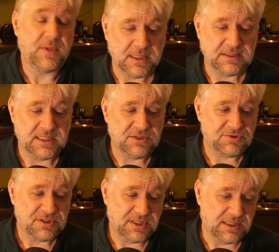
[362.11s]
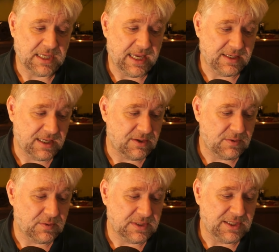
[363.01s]
it's interesting and
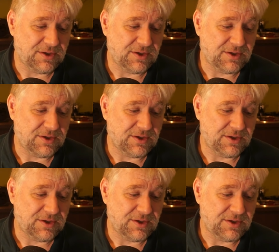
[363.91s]
the